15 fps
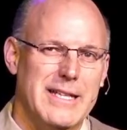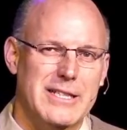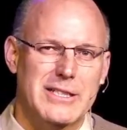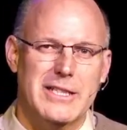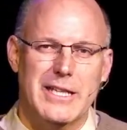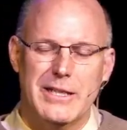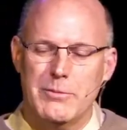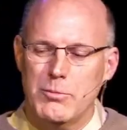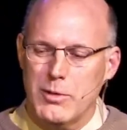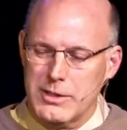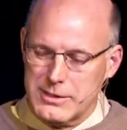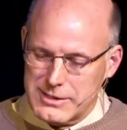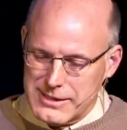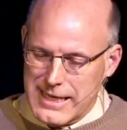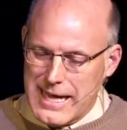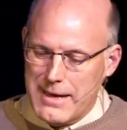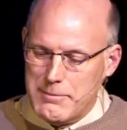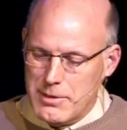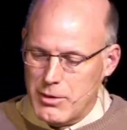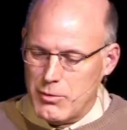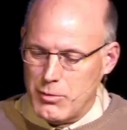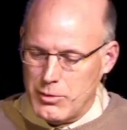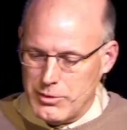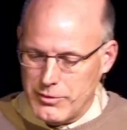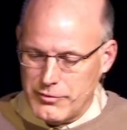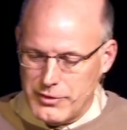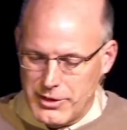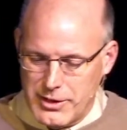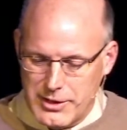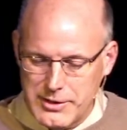and did what Samuel would
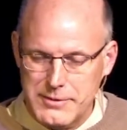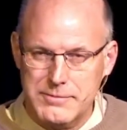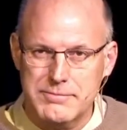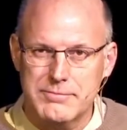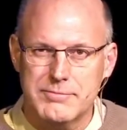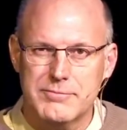have done